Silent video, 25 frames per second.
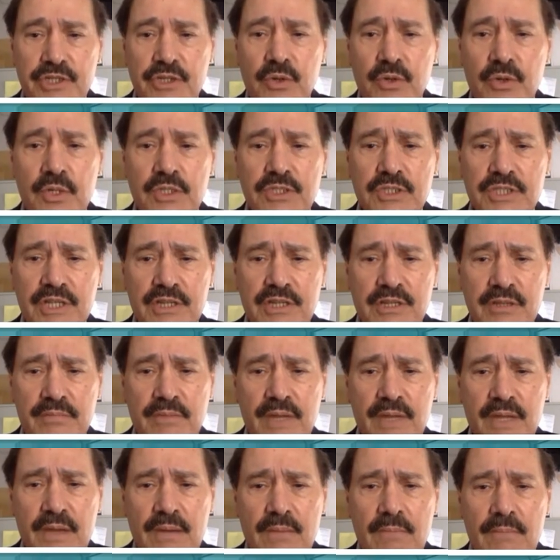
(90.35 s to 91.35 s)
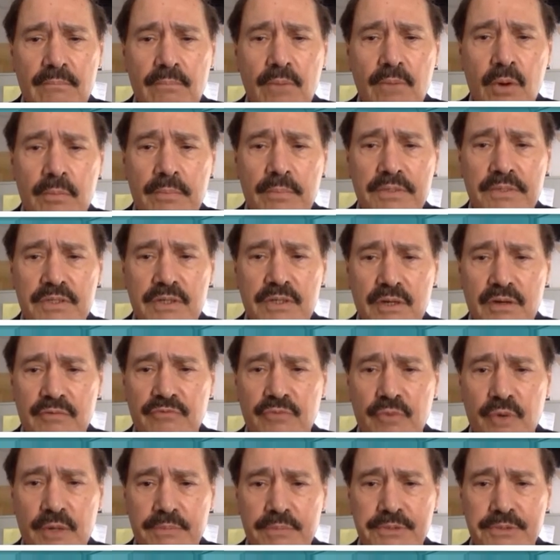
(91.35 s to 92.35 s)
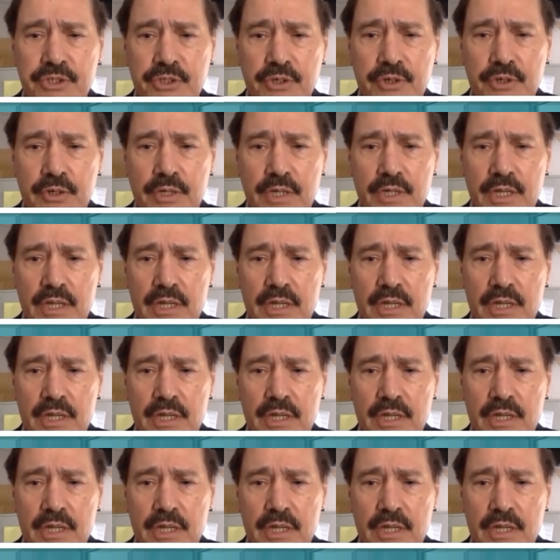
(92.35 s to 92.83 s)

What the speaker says: Notice at the moment of rupture,